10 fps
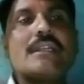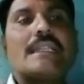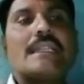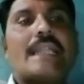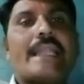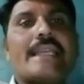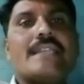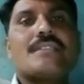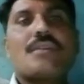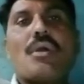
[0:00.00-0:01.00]
That
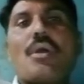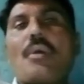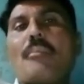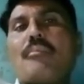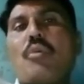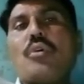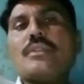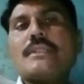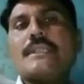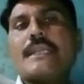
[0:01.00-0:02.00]
is, both
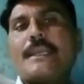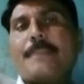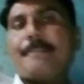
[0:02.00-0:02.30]
the